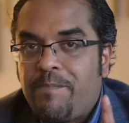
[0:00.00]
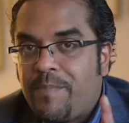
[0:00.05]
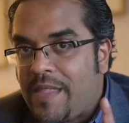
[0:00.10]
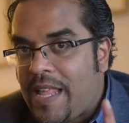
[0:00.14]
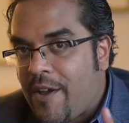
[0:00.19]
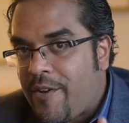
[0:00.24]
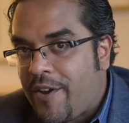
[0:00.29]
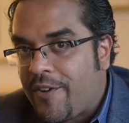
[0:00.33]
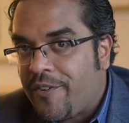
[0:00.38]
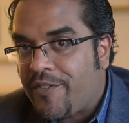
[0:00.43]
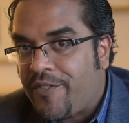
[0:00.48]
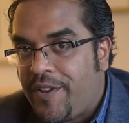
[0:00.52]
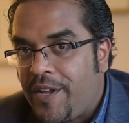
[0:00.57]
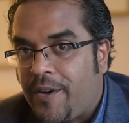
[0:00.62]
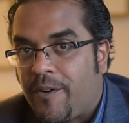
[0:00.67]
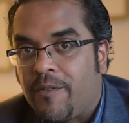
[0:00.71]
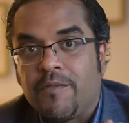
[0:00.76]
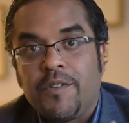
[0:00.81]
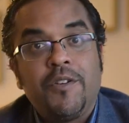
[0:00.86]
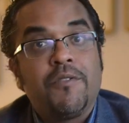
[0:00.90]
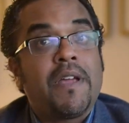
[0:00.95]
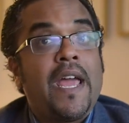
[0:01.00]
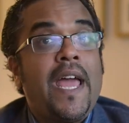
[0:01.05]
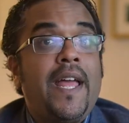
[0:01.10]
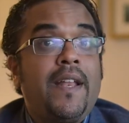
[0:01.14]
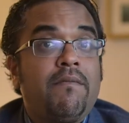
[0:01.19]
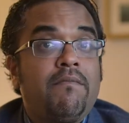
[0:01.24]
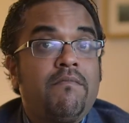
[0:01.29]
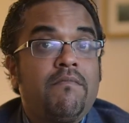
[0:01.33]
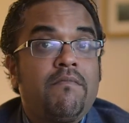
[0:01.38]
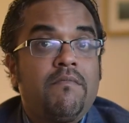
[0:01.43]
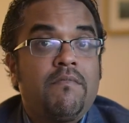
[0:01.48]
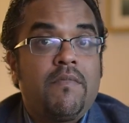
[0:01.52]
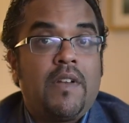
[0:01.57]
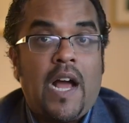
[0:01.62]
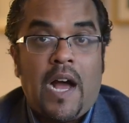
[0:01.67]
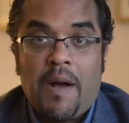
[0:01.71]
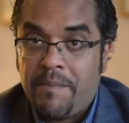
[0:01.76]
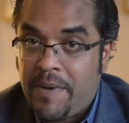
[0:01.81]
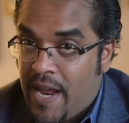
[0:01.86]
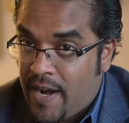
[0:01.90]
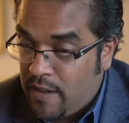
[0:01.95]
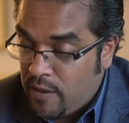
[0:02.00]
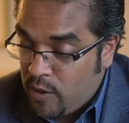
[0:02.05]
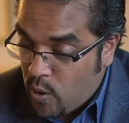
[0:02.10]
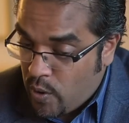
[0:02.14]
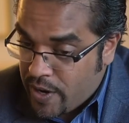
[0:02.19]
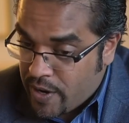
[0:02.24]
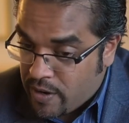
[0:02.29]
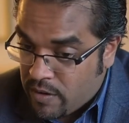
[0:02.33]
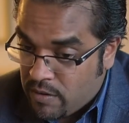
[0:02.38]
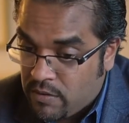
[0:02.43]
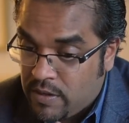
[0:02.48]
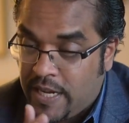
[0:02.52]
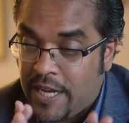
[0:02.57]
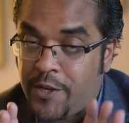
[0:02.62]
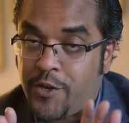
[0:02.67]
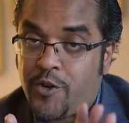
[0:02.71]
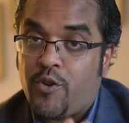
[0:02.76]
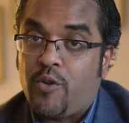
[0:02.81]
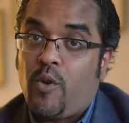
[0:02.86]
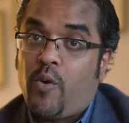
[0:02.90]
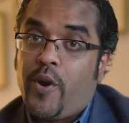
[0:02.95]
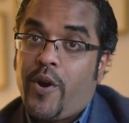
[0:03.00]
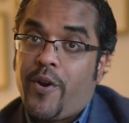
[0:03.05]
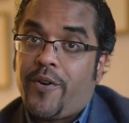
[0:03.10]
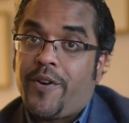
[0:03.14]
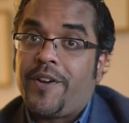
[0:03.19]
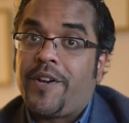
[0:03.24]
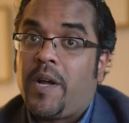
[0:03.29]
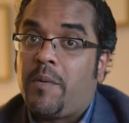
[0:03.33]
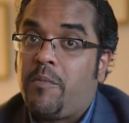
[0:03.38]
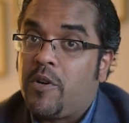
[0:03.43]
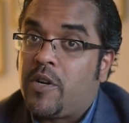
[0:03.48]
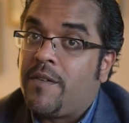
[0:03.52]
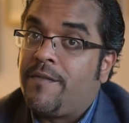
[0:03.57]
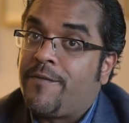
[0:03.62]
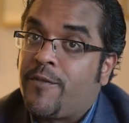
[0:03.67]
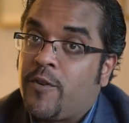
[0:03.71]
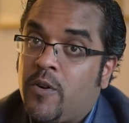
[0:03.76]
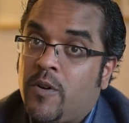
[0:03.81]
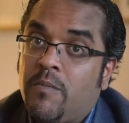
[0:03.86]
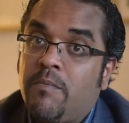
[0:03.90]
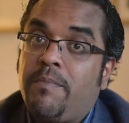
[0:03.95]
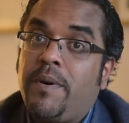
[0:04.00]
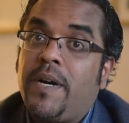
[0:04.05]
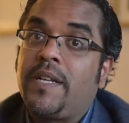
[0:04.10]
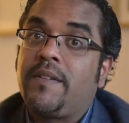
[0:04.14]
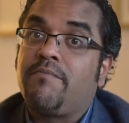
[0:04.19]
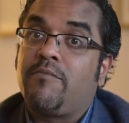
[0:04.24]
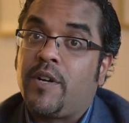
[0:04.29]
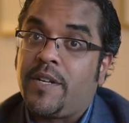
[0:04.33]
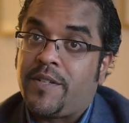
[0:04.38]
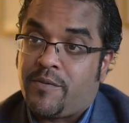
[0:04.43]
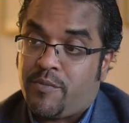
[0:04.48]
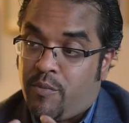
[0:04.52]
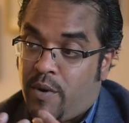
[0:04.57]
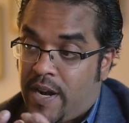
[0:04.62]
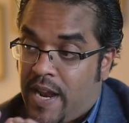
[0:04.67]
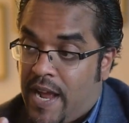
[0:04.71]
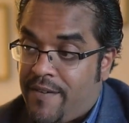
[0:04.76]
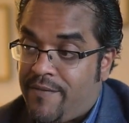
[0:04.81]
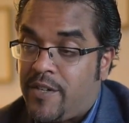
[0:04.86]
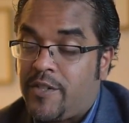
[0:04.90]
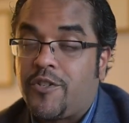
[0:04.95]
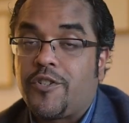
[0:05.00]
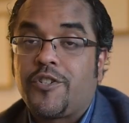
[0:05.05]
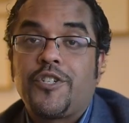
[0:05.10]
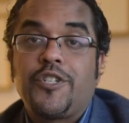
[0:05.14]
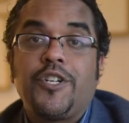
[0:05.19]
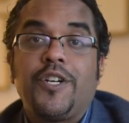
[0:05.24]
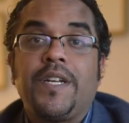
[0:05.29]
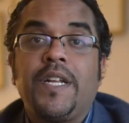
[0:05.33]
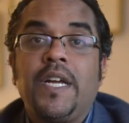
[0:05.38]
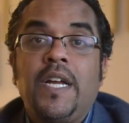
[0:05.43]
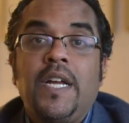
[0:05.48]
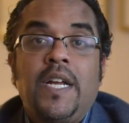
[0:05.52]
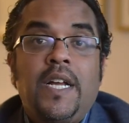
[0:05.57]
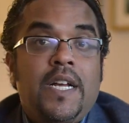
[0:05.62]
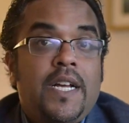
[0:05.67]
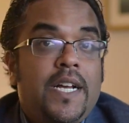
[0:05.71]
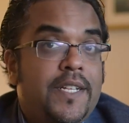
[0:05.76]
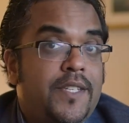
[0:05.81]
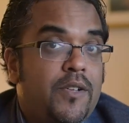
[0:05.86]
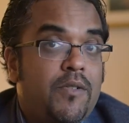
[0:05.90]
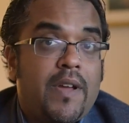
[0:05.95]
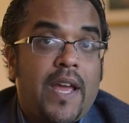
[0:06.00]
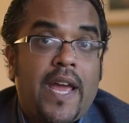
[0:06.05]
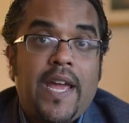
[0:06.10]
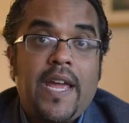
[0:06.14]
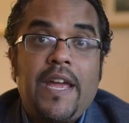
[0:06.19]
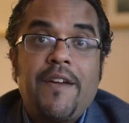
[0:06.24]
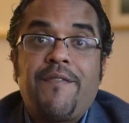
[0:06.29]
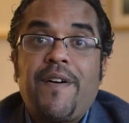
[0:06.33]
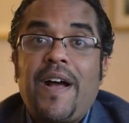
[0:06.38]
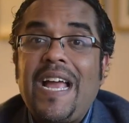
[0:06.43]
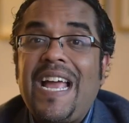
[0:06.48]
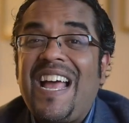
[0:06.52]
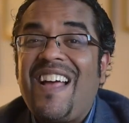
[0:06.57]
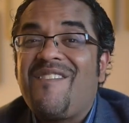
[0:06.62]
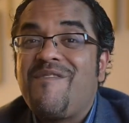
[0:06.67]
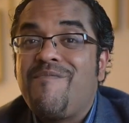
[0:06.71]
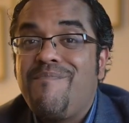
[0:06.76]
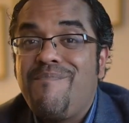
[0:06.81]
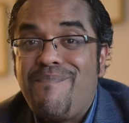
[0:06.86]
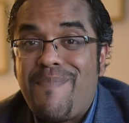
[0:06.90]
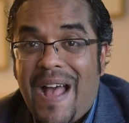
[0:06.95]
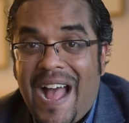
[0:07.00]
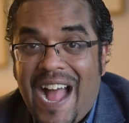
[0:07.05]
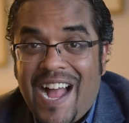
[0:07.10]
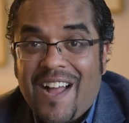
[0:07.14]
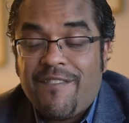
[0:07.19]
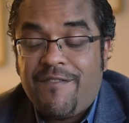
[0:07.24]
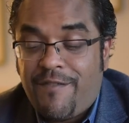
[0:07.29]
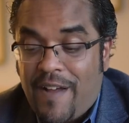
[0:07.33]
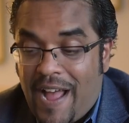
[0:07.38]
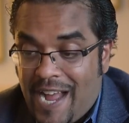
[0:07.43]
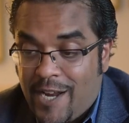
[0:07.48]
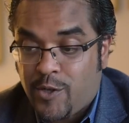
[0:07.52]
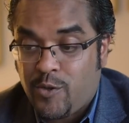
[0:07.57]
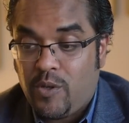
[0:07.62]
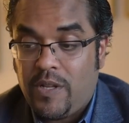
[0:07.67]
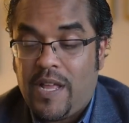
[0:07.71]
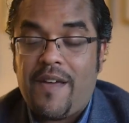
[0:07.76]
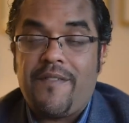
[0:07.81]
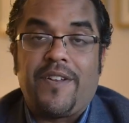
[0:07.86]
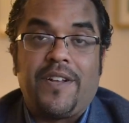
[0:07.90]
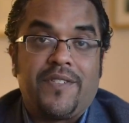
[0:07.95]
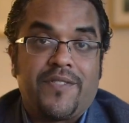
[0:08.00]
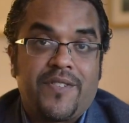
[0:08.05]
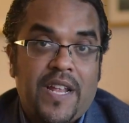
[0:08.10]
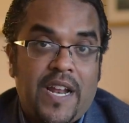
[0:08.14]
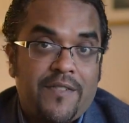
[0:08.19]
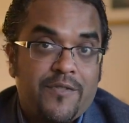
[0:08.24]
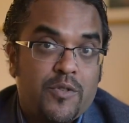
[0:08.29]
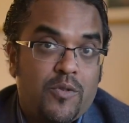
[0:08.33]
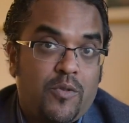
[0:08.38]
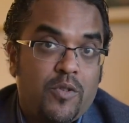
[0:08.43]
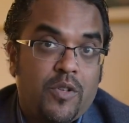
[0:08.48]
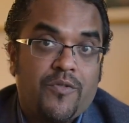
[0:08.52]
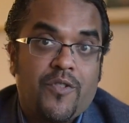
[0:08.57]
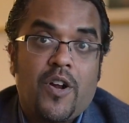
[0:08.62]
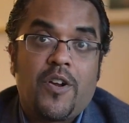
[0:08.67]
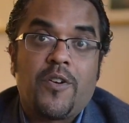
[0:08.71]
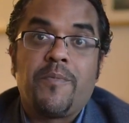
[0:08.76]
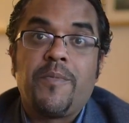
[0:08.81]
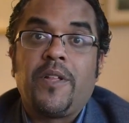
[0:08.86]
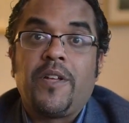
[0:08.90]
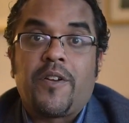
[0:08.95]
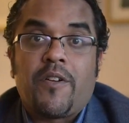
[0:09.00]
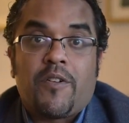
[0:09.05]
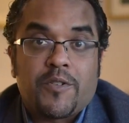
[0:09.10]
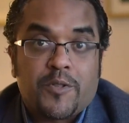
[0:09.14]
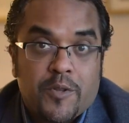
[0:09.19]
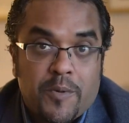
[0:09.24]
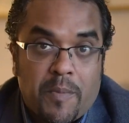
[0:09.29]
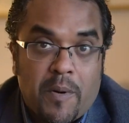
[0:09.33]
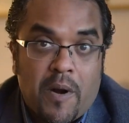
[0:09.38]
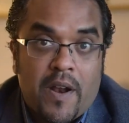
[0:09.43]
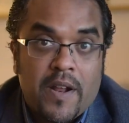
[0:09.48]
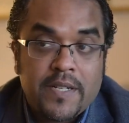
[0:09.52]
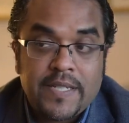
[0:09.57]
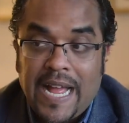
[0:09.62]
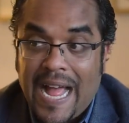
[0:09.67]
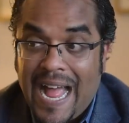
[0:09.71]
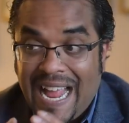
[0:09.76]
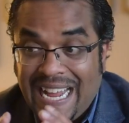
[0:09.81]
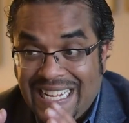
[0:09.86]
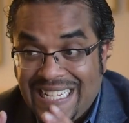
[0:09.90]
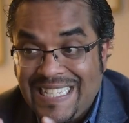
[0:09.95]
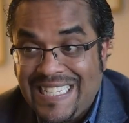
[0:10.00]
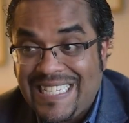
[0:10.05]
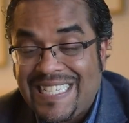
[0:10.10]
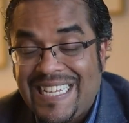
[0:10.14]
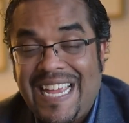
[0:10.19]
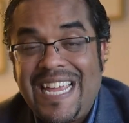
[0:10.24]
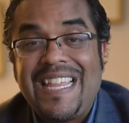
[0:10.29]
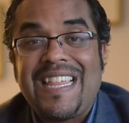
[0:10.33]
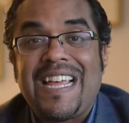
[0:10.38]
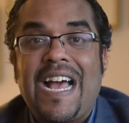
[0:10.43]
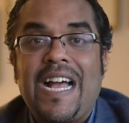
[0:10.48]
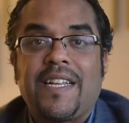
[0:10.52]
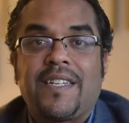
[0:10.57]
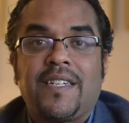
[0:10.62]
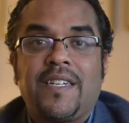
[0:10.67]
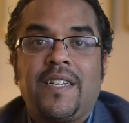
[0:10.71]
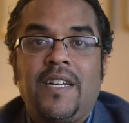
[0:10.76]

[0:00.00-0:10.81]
Now, here's the deal, you can. I'm not a lawyer, get your lawyer to double confirm, but what I've understood, it's okay, if I have factual evidence that I've sold over $100 million worth of products, I can say that.